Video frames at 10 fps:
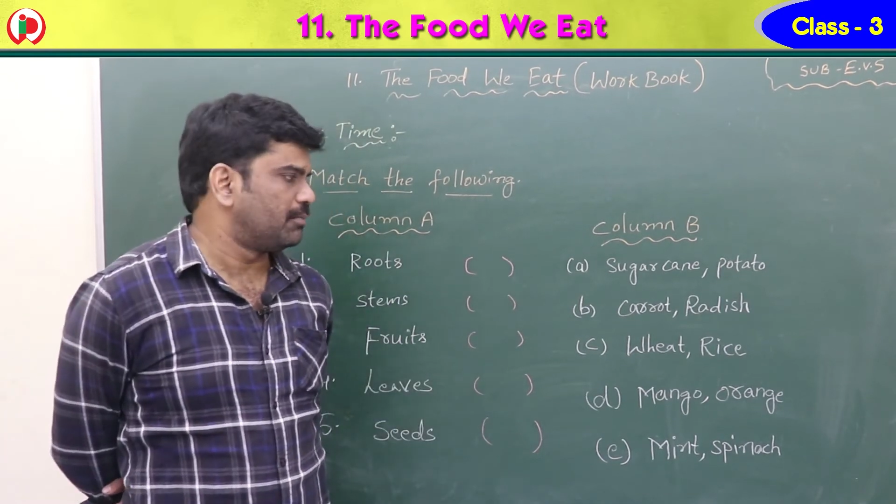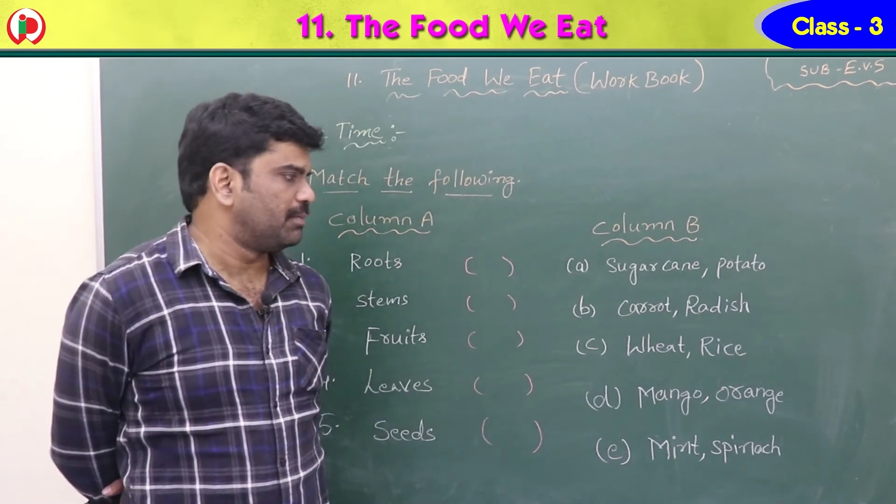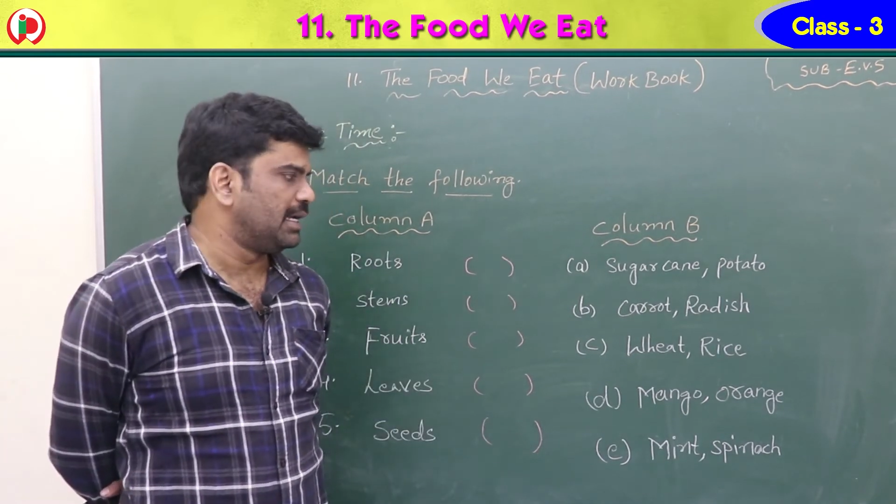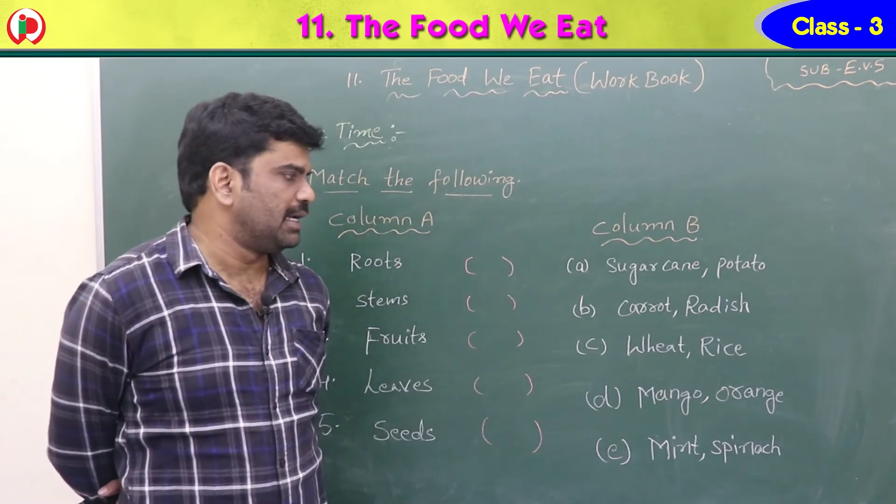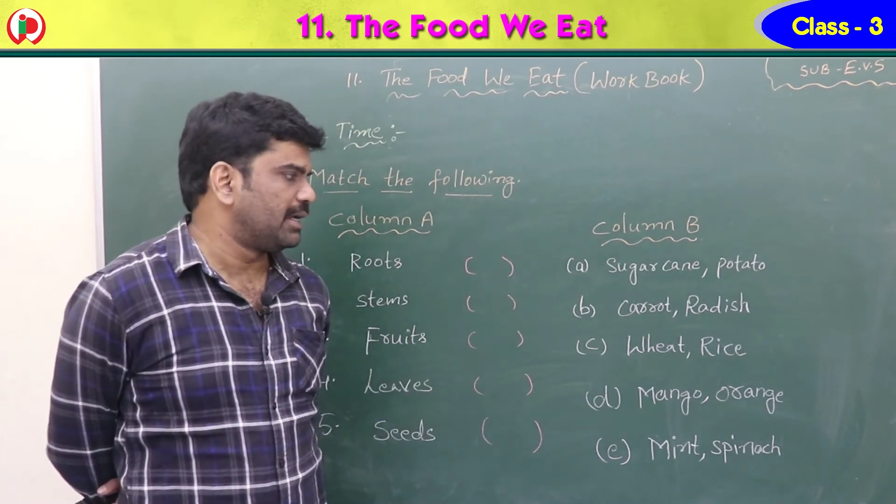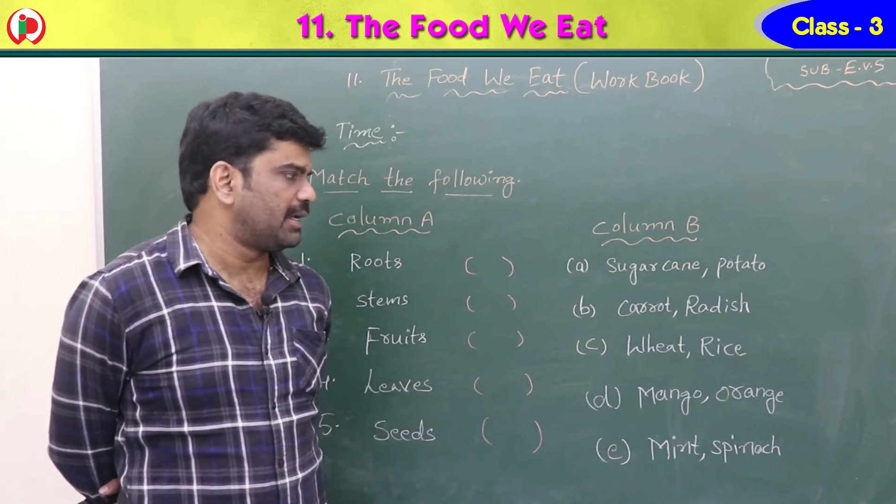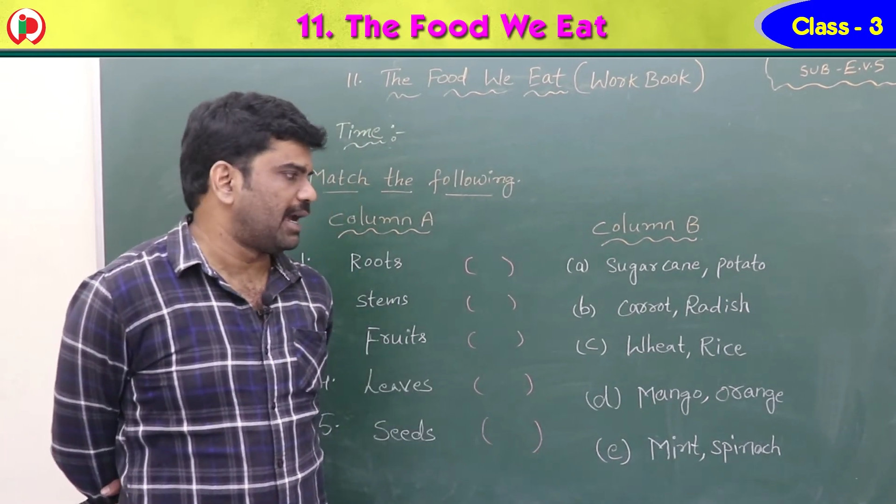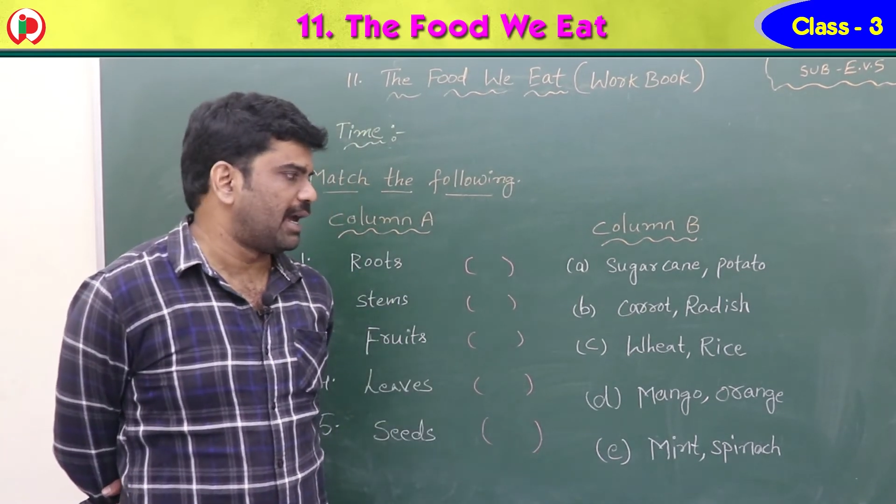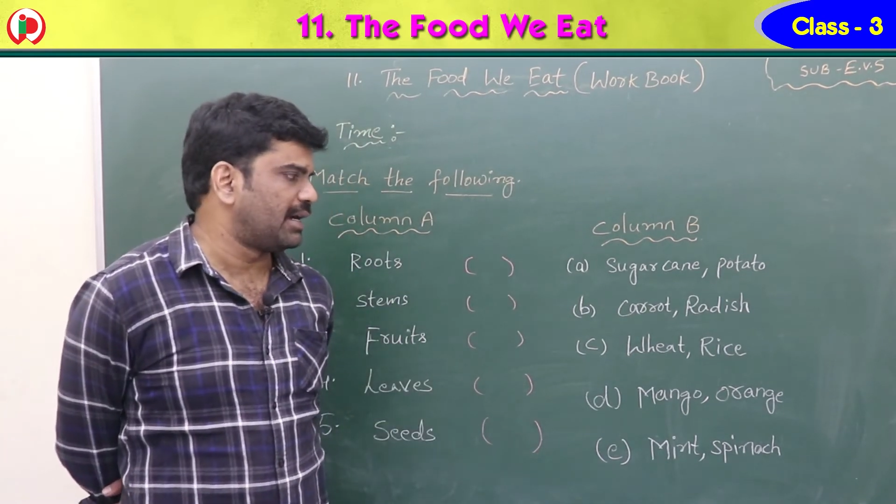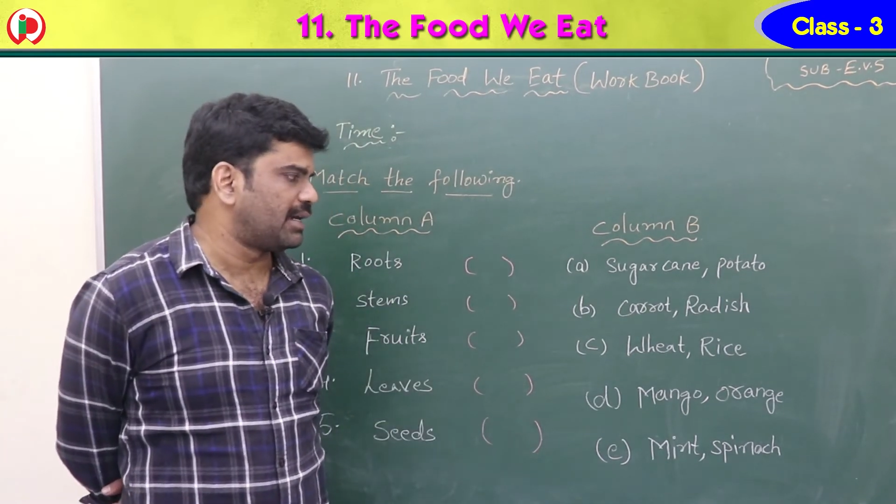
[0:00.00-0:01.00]
B
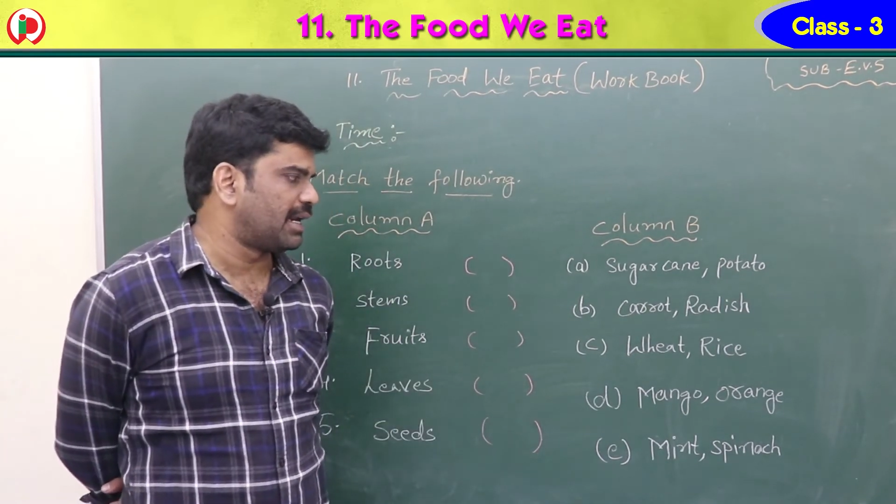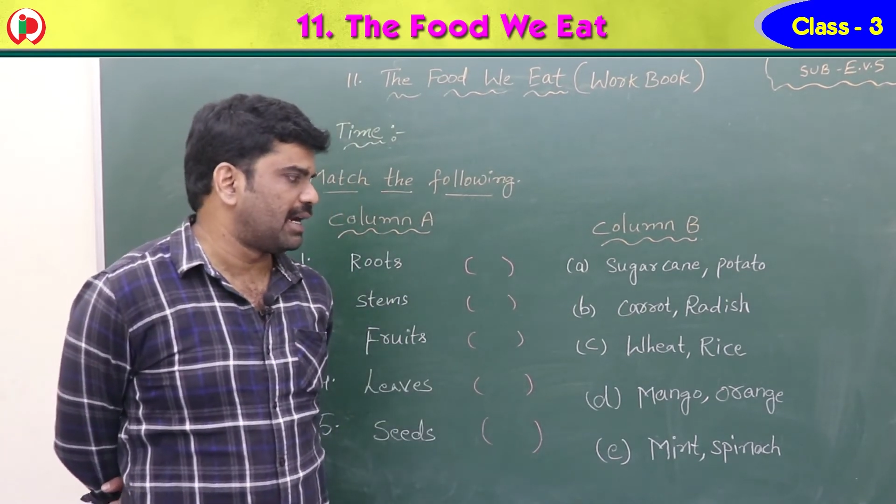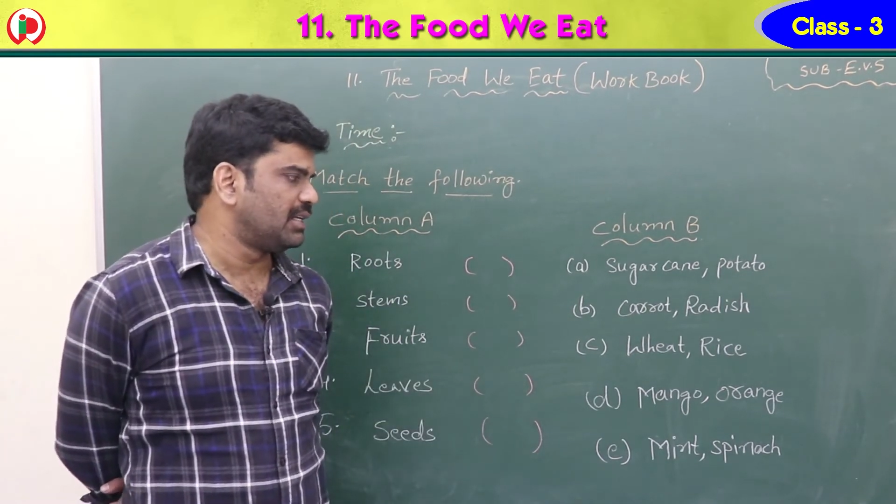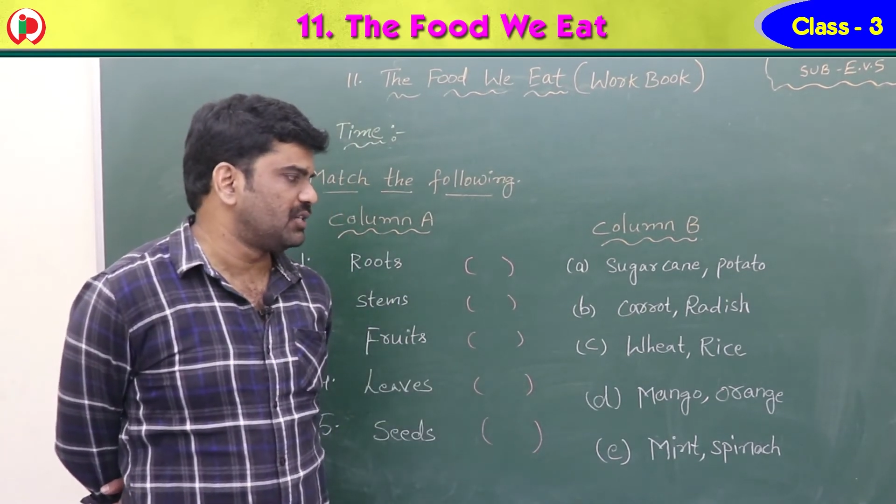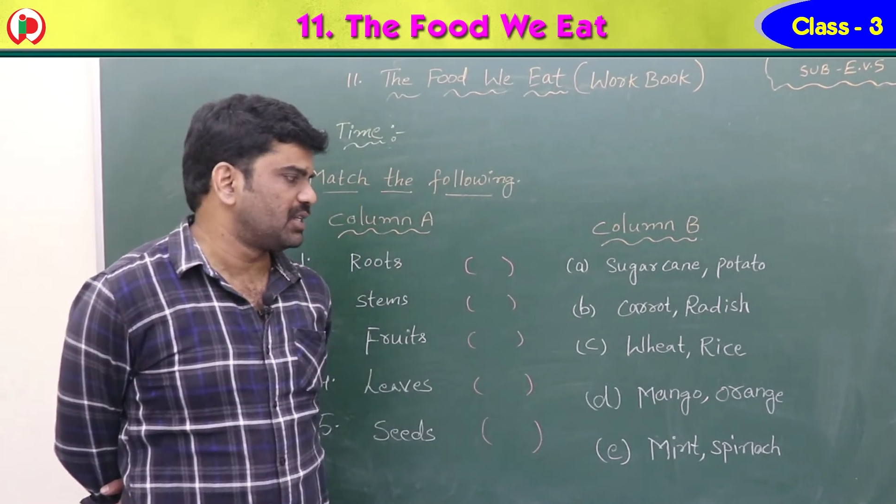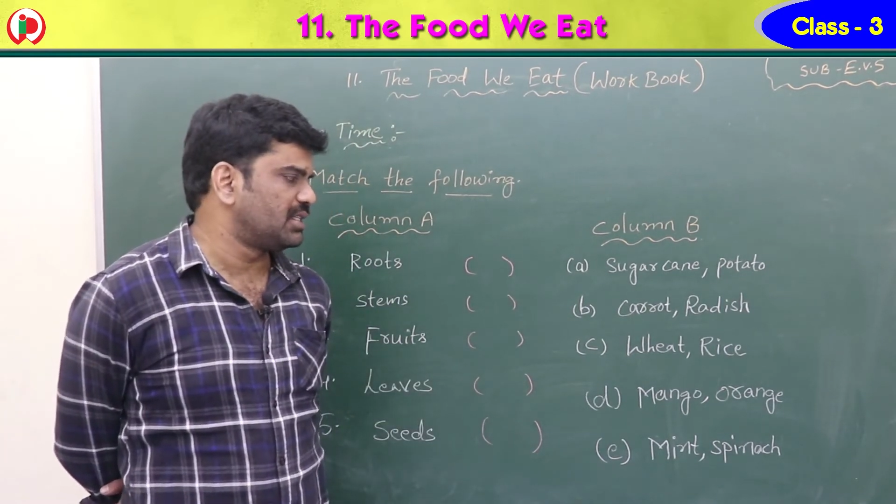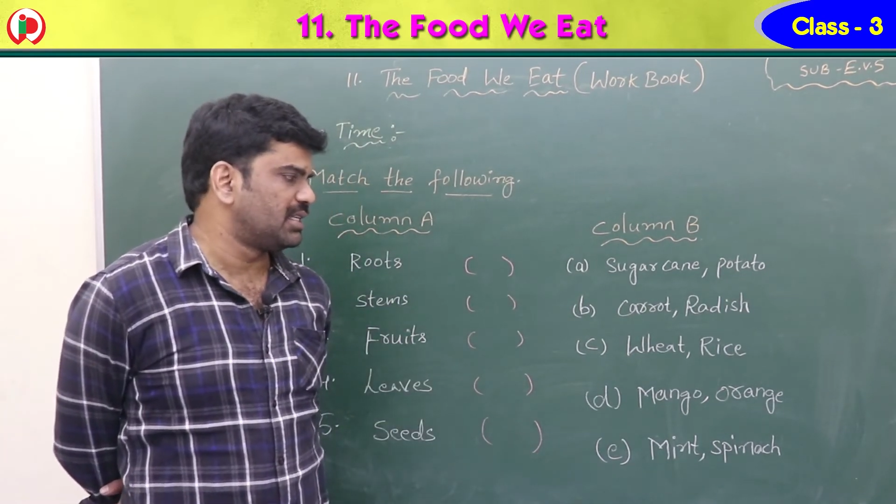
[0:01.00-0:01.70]
carrot radish,